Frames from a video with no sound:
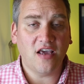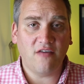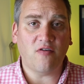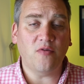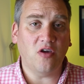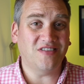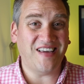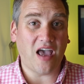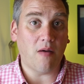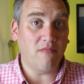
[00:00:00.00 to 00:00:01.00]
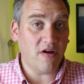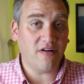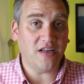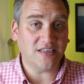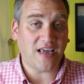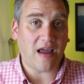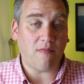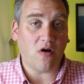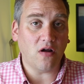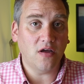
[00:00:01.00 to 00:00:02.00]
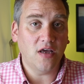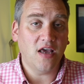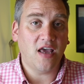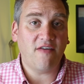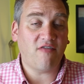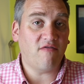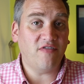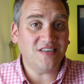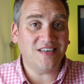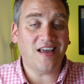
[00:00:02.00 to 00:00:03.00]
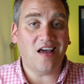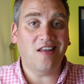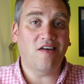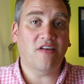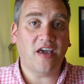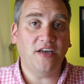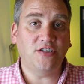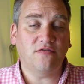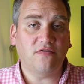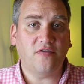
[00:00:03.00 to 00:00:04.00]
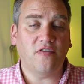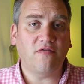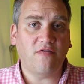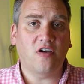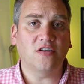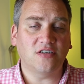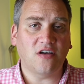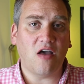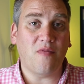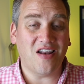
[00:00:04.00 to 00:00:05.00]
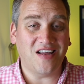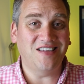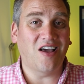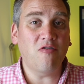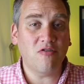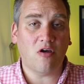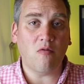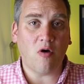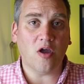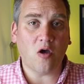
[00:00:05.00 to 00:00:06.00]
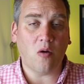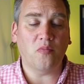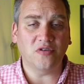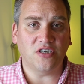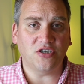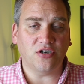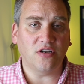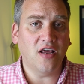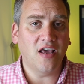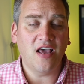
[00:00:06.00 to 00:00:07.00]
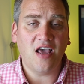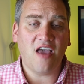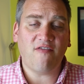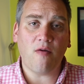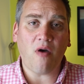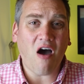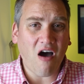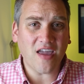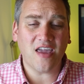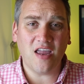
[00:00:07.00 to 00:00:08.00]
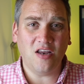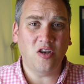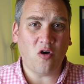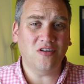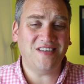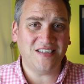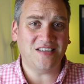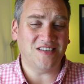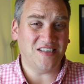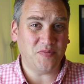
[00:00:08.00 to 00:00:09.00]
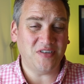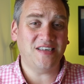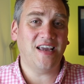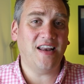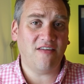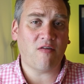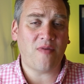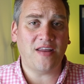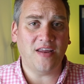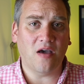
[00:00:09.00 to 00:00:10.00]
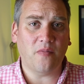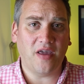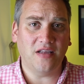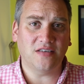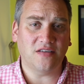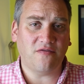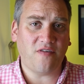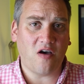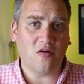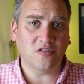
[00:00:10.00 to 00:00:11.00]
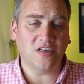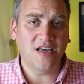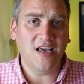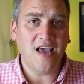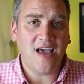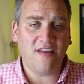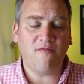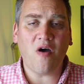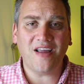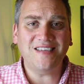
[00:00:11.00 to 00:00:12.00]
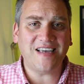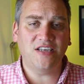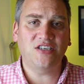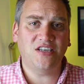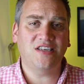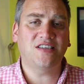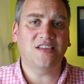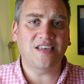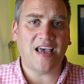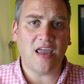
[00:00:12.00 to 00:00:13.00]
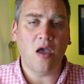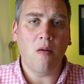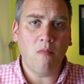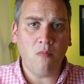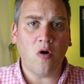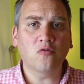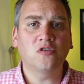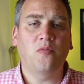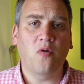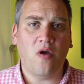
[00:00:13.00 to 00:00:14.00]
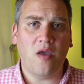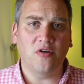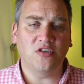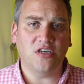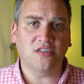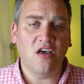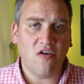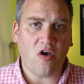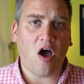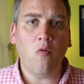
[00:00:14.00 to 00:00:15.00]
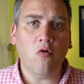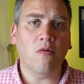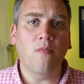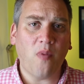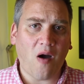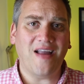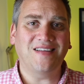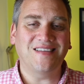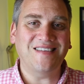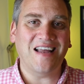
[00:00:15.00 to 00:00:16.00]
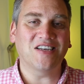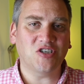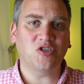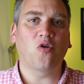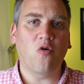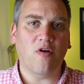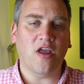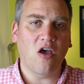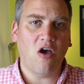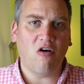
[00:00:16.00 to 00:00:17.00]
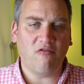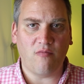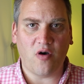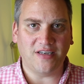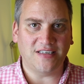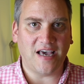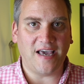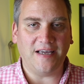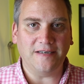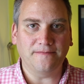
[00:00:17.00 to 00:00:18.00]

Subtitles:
if I'm using a mirrorless camera, if I'm visiting a location for the first time and I don't know my composition, if I'm hiking long distances, particularly if I'm heading up into the fells, and if my intention is to take multiple images that I will combine to tell a story of my day.